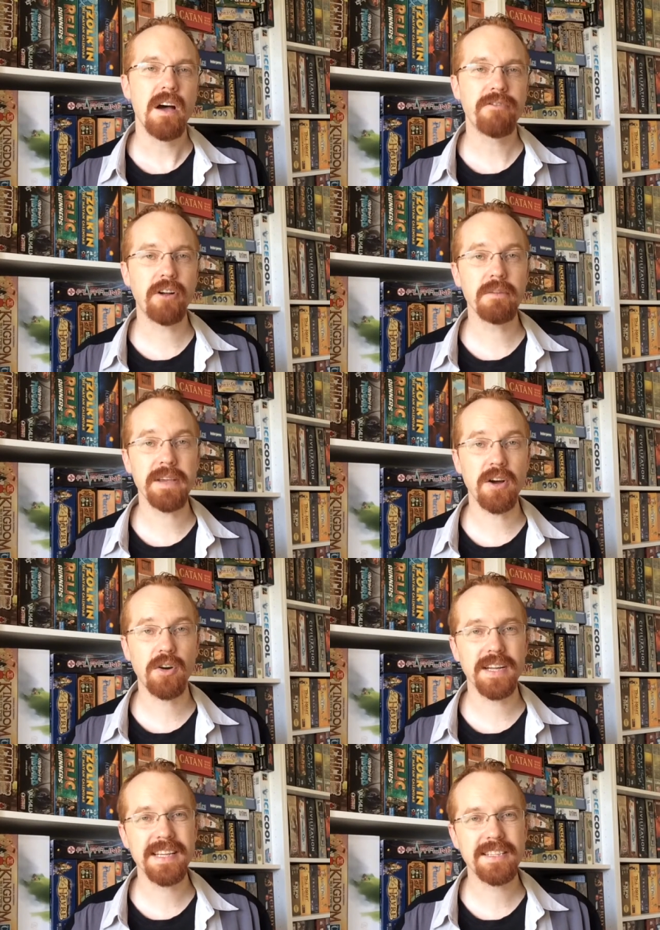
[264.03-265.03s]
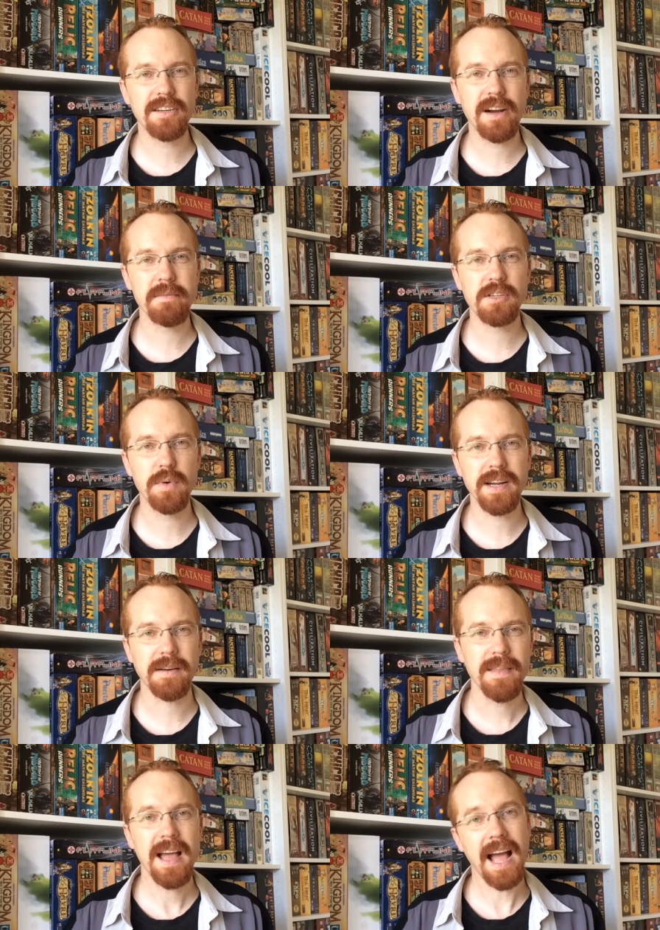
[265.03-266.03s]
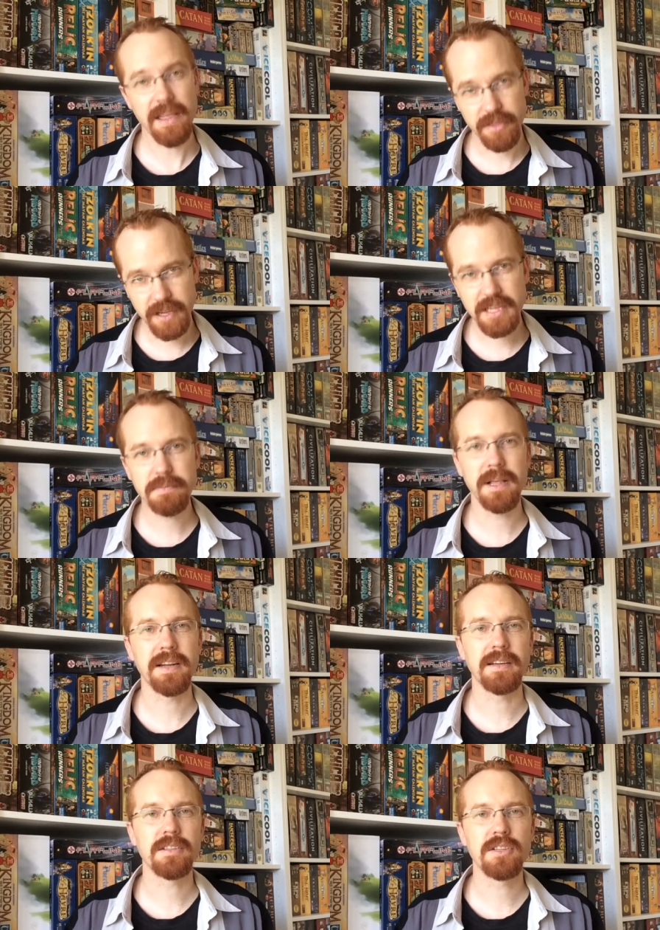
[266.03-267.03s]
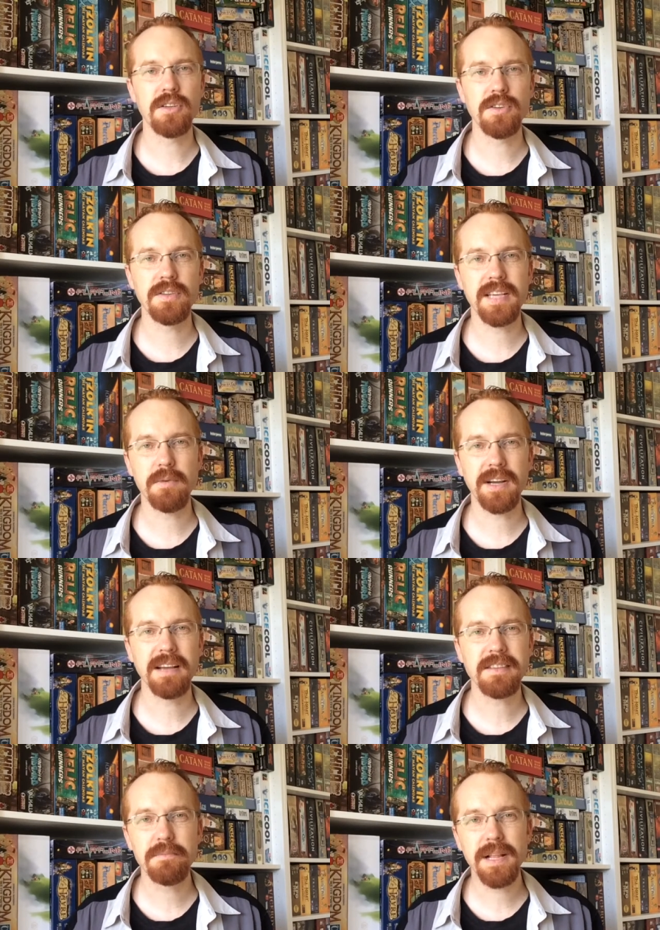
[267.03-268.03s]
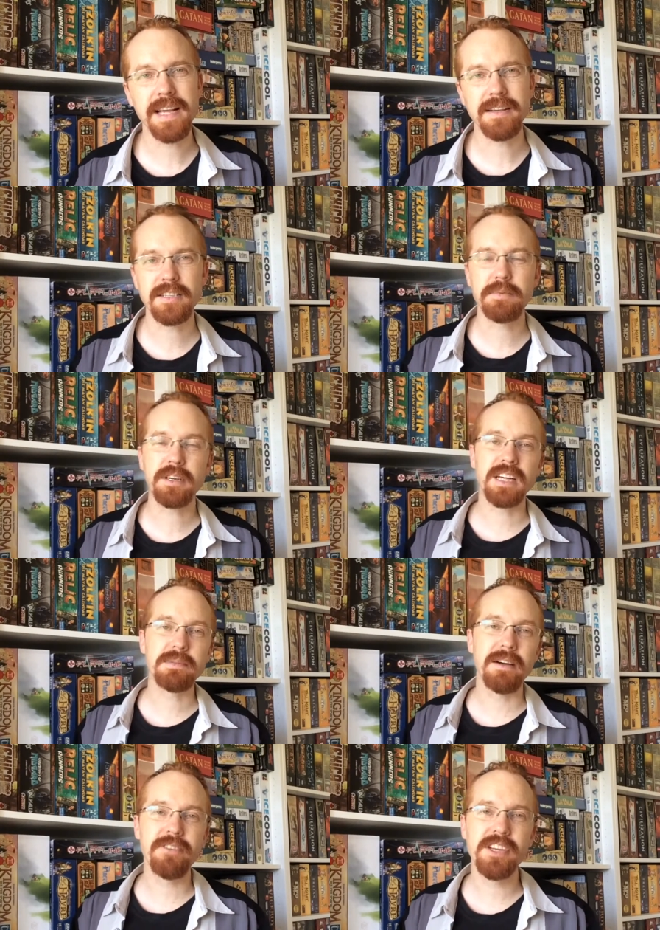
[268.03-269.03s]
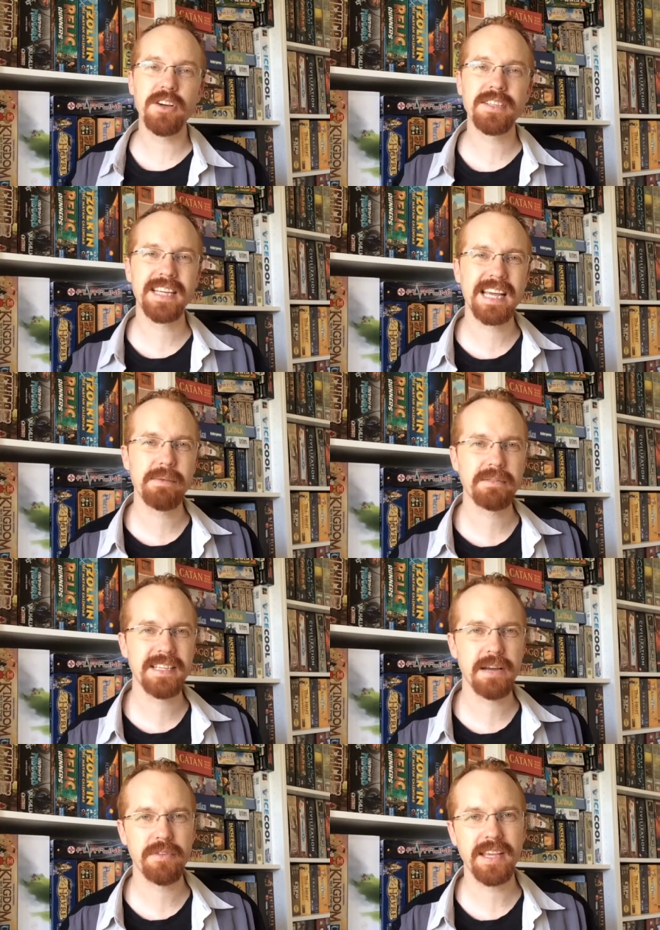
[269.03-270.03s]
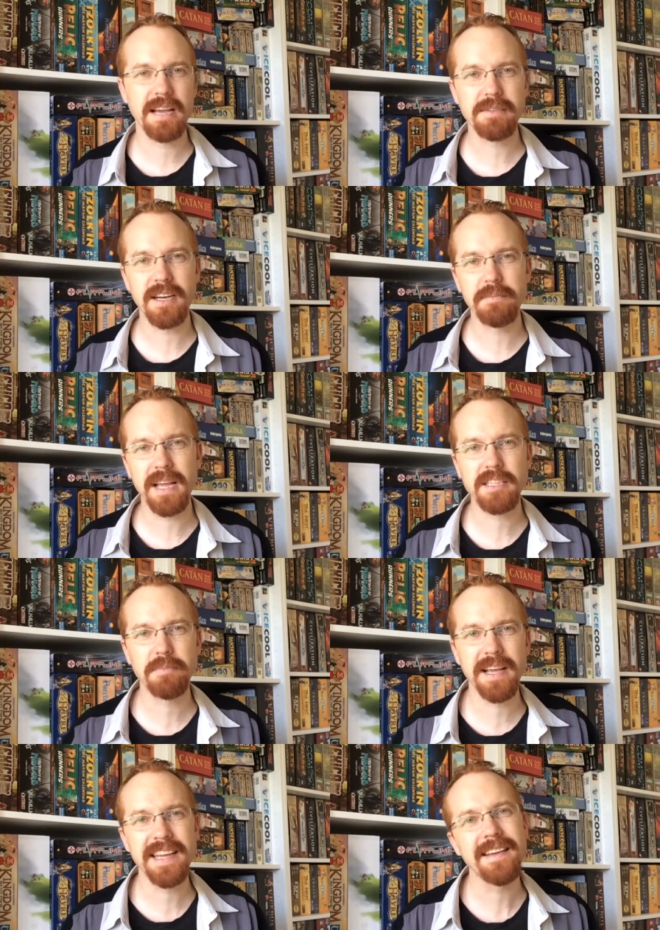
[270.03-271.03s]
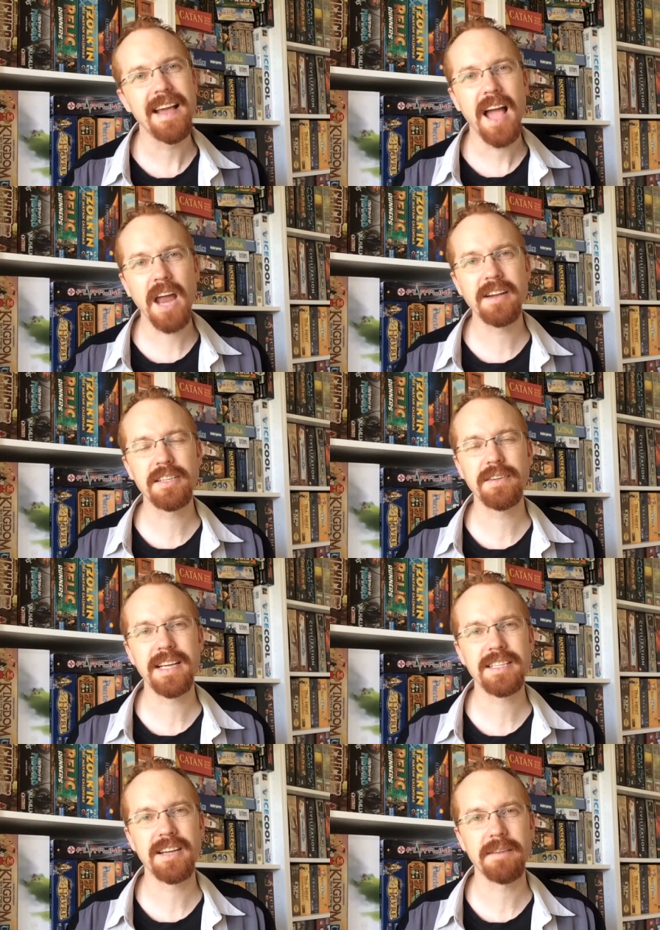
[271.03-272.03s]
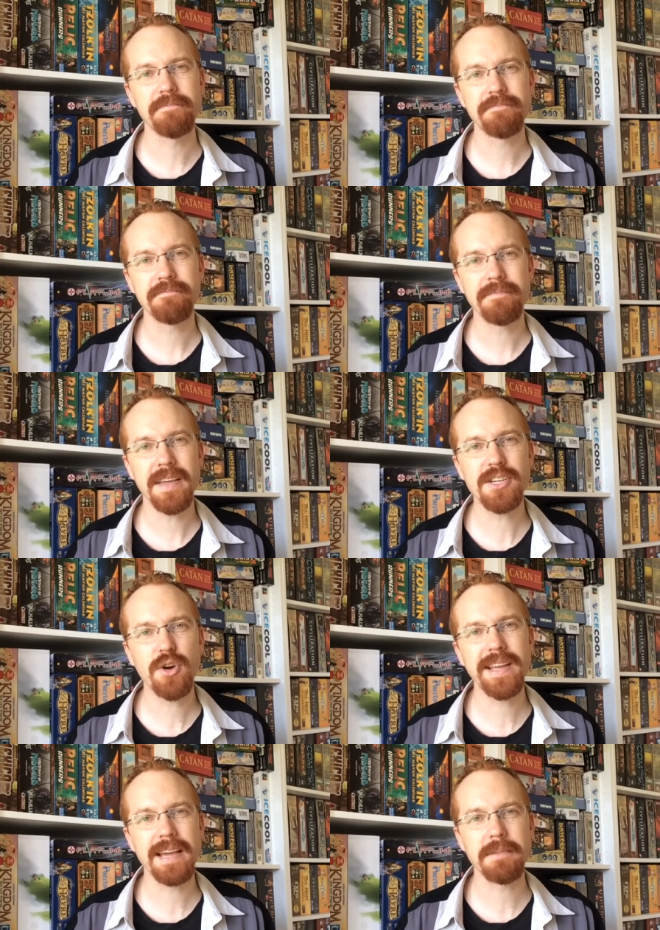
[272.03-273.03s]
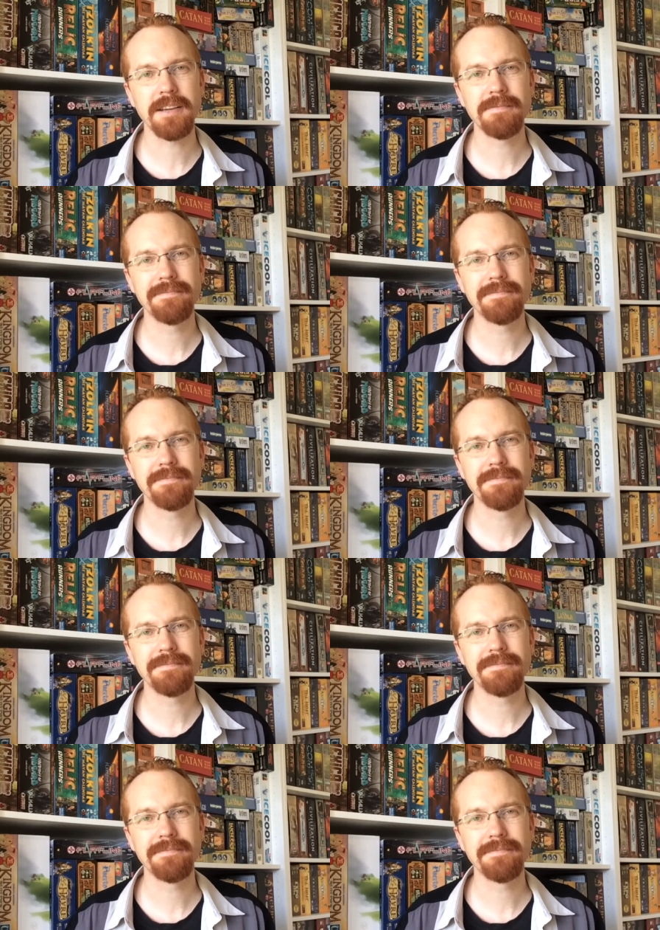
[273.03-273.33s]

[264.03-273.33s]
Follow me on Instagram and Twitter at thegamesplainer to see what games I'm playing. Subscribe to my videos to keep up to date with the games that I'm gamesplaining, and until next time, enjoy gaming.